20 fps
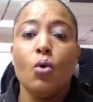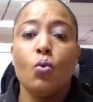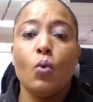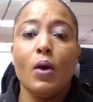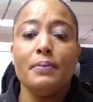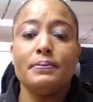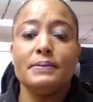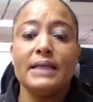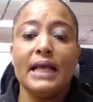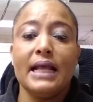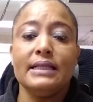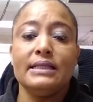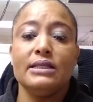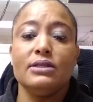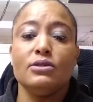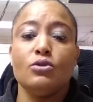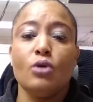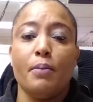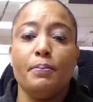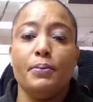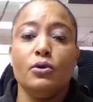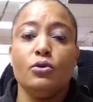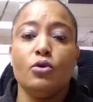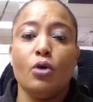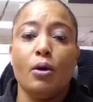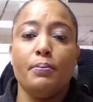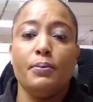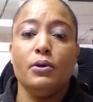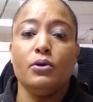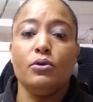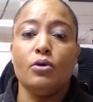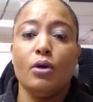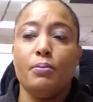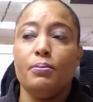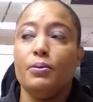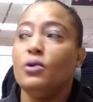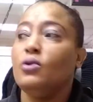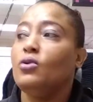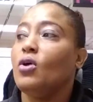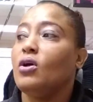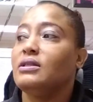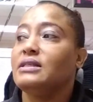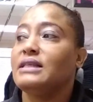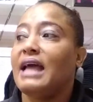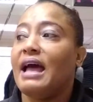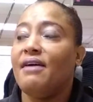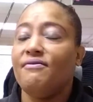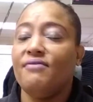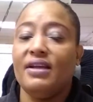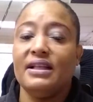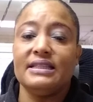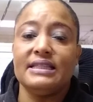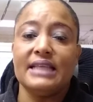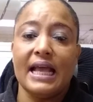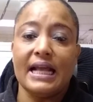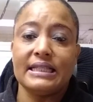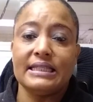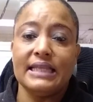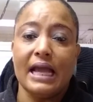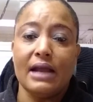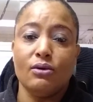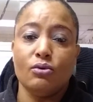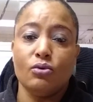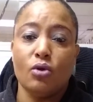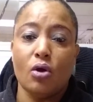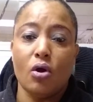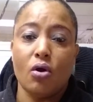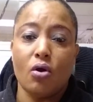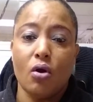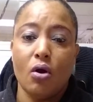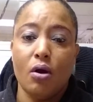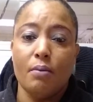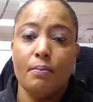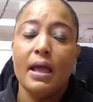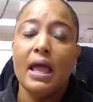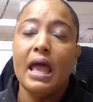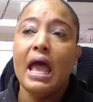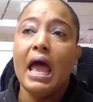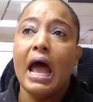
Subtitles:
Website is www.kalventagtitle.com.